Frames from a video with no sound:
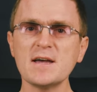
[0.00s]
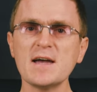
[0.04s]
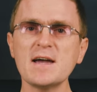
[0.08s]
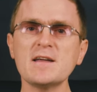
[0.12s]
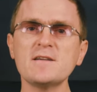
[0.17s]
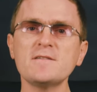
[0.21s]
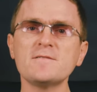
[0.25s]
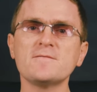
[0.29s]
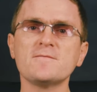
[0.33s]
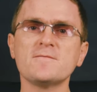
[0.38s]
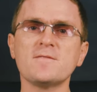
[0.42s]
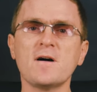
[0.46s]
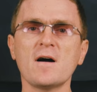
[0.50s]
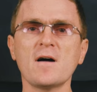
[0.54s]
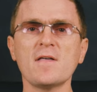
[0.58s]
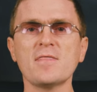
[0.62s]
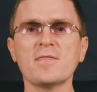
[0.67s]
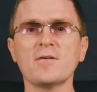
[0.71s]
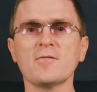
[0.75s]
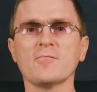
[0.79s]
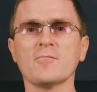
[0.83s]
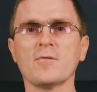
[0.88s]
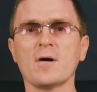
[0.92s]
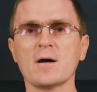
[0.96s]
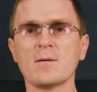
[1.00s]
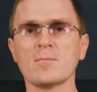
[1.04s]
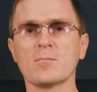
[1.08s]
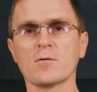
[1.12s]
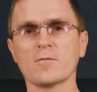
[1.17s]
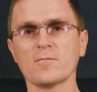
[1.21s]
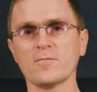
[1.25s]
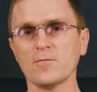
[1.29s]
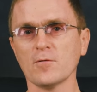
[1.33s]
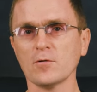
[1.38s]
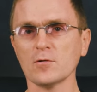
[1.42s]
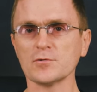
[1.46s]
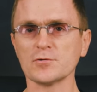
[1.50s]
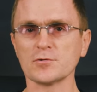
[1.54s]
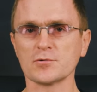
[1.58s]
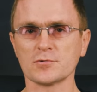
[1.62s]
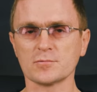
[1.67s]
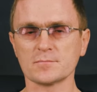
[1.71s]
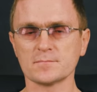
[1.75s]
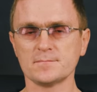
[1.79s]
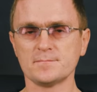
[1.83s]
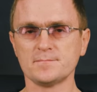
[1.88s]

and find the Viber folder.